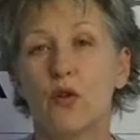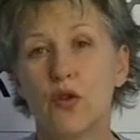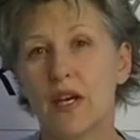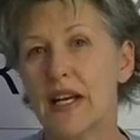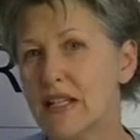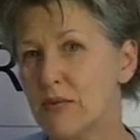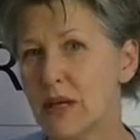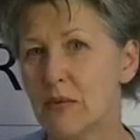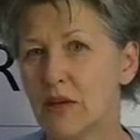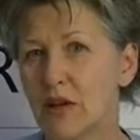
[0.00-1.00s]
also had some
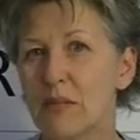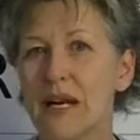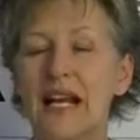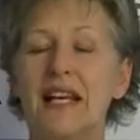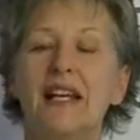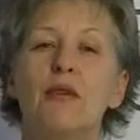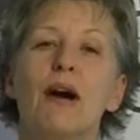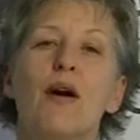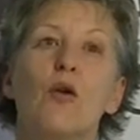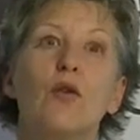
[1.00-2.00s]
people complaining
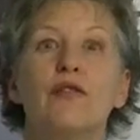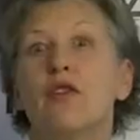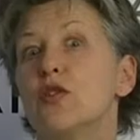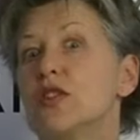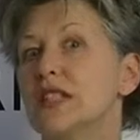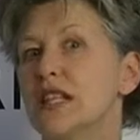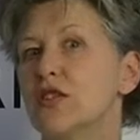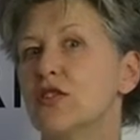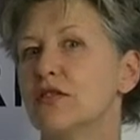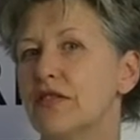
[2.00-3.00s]
about all of those
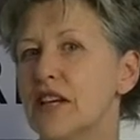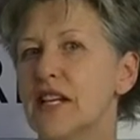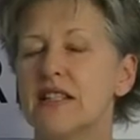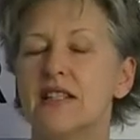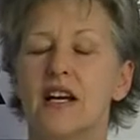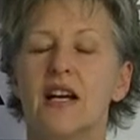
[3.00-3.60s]
additional fees